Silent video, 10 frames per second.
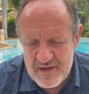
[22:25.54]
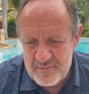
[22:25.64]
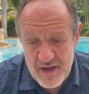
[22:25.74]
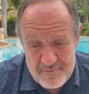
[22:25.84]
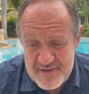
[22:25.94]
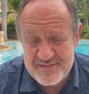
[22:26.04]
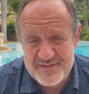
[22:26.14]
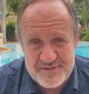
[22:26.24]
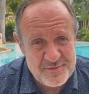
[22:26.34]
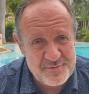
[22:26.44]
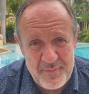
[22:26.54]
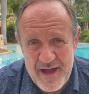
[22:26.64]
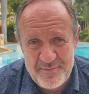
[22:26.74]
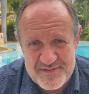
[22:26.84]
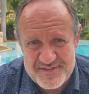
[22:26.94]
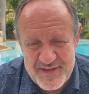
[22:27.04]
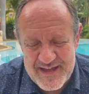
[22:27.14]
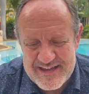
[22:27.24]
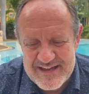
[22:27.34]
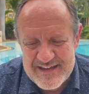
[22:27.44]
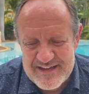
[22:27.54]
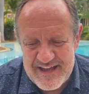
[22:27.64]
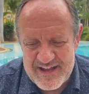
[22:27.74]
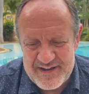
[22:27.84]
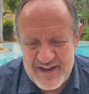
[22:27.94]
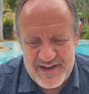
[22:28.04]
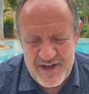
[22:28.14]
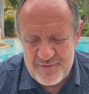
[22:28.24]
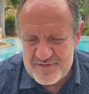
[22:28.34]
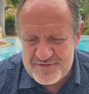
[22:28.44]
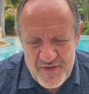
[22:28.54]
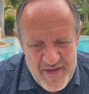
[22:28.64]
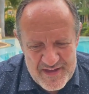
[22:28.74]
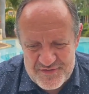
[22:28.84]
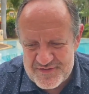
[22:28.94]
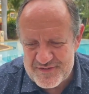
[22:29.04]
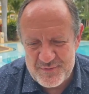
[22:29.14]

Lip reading: I missed it was my mistake, and I was so anxious,